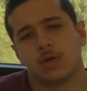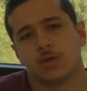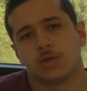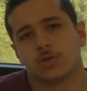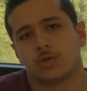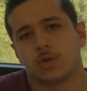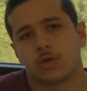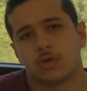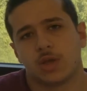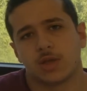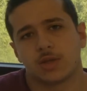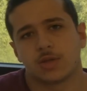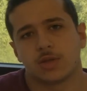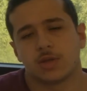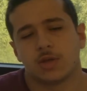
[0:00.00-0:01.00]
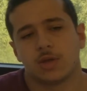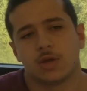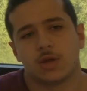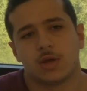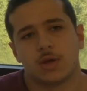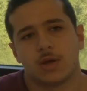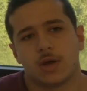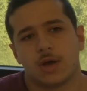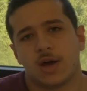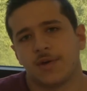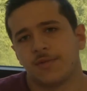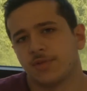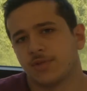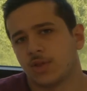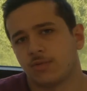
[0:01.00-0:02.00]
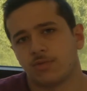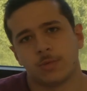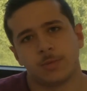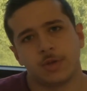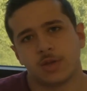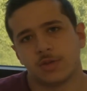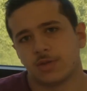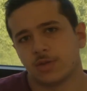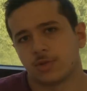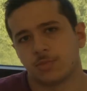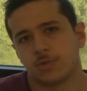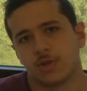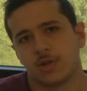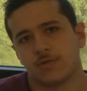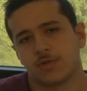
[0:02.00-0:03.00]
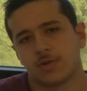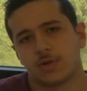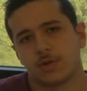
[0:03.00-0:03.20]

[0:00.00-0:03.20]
so that I will never be a disbeliever,